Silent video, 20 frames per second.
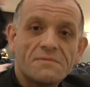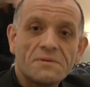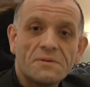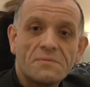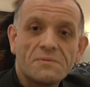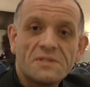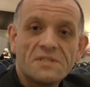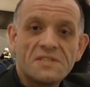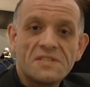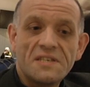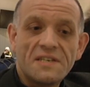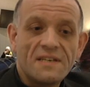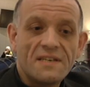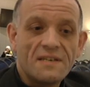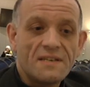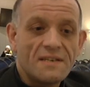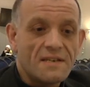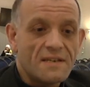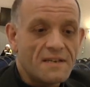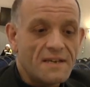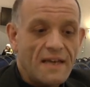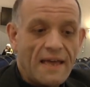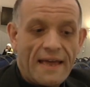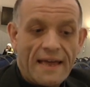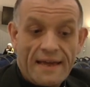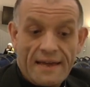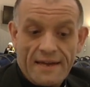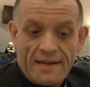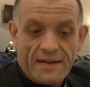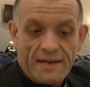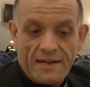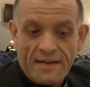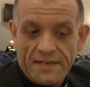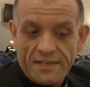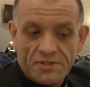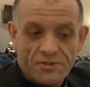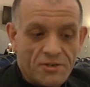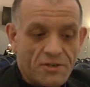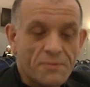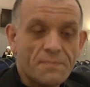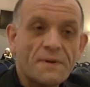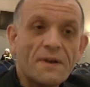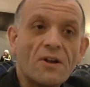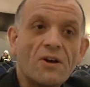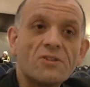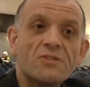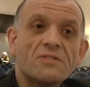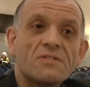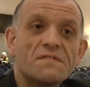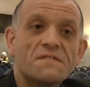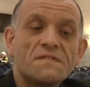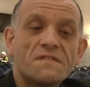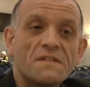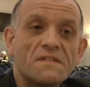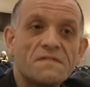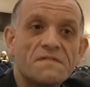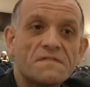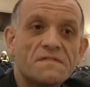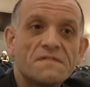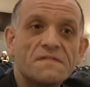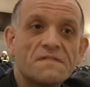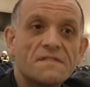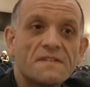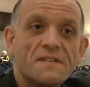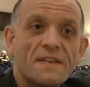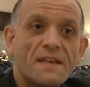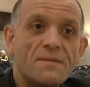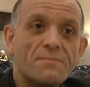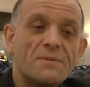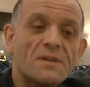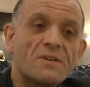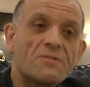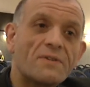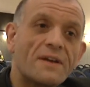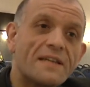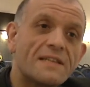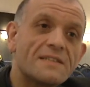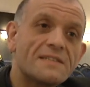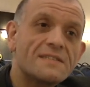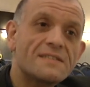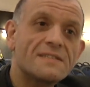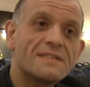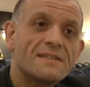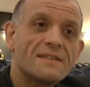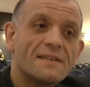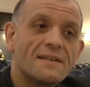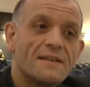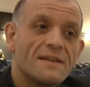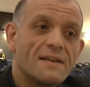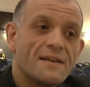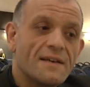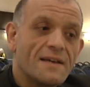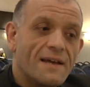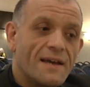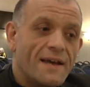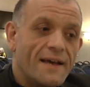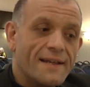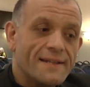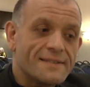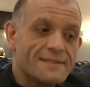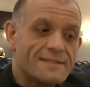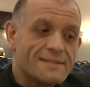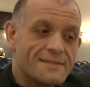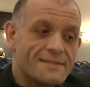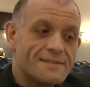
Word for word: We see in Europe a lot of immigrants, and